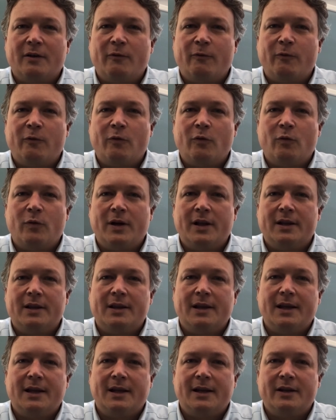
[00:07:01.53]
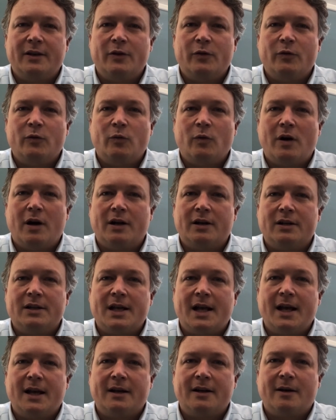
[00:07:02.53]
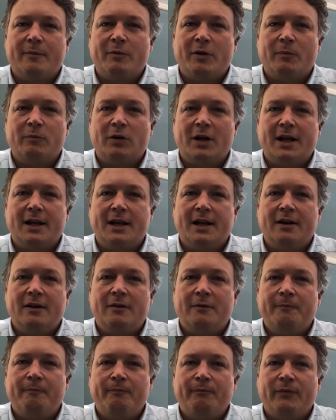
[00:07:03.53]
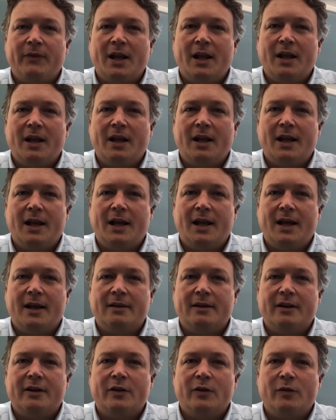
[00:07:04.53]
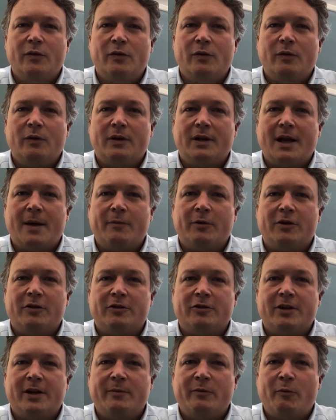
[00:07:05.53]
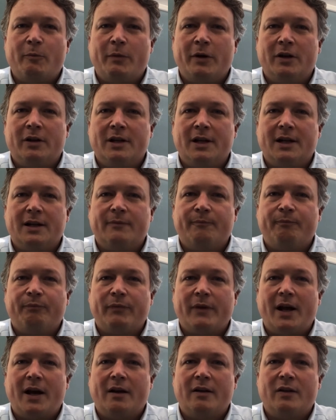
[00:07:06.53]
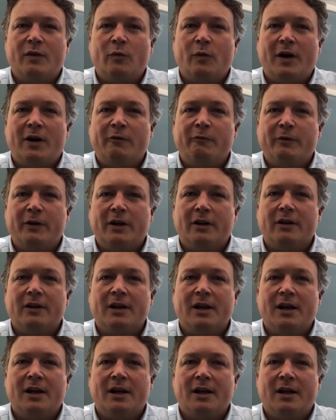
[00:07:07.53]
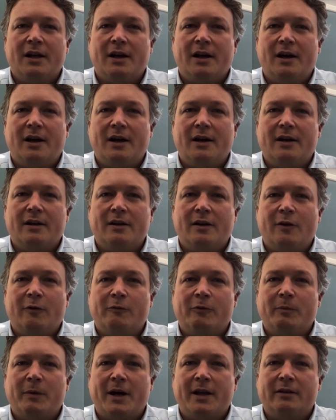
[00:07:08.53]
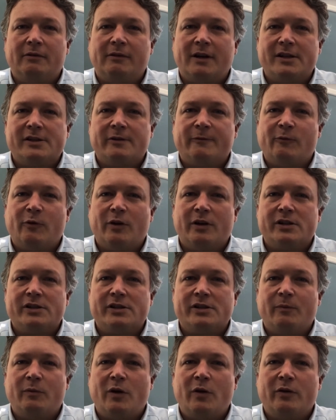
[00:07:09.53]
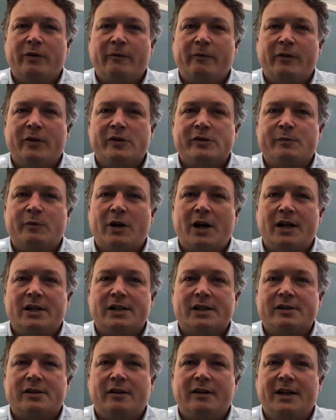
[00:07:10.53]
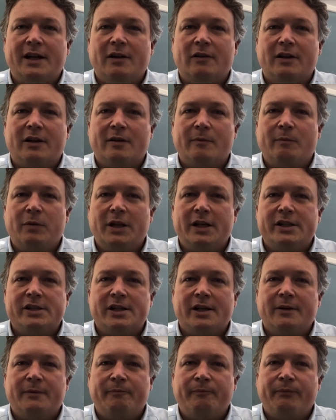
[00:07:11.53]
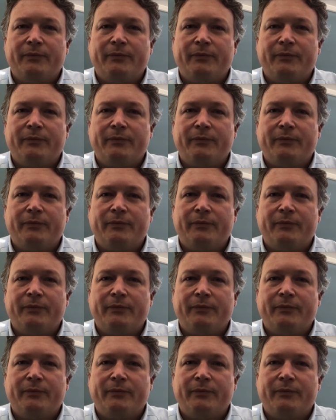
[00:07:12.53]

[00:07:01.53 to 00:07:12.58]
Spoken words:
with the new water tank up on Brake Hill and the new chemical treatment building out at the well field over by the reservoir. So both of those projects are nearing completion,